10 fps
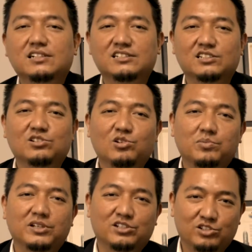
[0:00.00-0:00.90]
Research Group
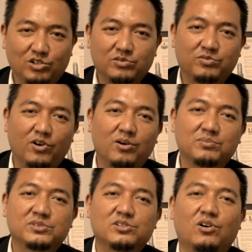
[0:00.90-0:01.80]
is a short form
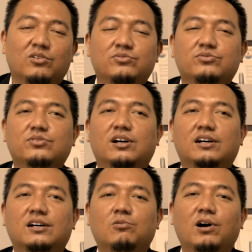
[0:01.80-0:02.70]
of
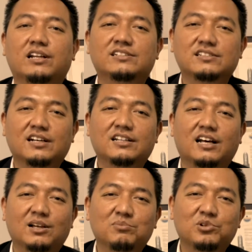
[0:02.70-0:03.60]
Warisan
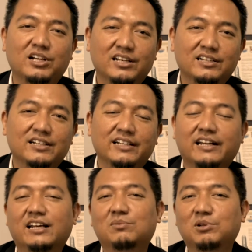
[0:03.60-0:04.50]
Alam Budaya and
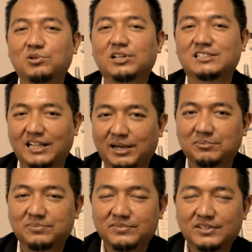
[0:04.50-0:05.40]
Reka Bentuk Islam,
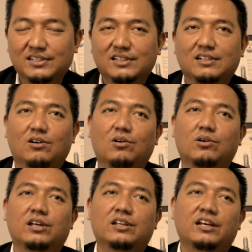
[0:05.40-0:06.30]

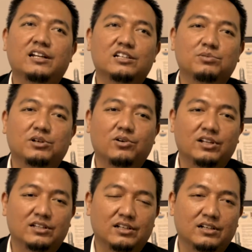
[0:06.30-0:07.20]
or in English we call
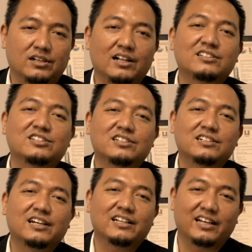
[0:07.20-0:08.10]
it
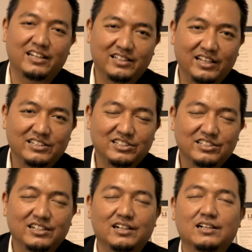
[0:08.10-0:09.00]
Culture and Heritage